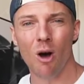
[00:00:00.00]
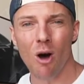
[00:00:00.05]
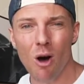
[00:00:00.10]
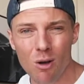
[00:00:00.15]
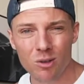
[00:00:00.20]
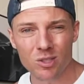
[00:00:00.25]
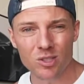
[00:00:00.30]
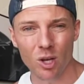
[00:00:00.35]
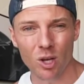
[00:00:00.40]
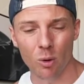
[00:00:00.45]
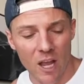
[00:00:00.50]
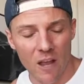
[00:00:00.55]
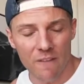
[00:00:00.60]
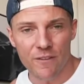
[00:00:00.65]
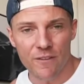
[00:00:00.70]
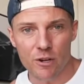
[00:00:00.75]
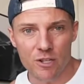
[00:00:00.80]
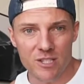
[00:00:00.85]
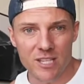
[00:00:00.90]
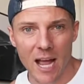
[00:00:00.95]
Also, if
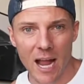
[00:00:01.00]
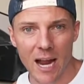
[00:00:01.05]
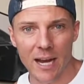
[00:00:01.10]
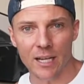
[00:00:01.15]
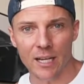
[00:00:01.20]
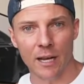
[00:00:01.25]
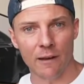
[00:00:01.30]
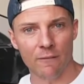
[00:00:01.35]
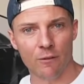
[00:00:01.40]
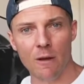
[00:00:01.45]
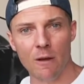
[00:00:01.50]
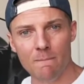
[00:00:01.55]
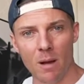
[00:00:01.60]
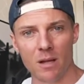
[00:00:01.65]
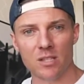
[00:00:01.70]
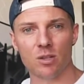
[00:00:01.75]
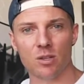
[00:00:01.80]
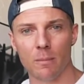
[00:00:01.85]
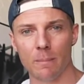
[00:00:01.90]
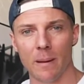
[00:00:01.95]
you're tight and if you have
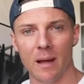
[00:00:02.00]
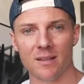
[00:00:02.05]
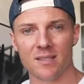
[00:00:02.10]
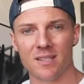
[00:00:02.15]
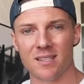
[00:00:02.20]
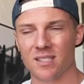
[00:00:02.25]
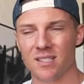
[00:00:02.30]
muscle imbalances,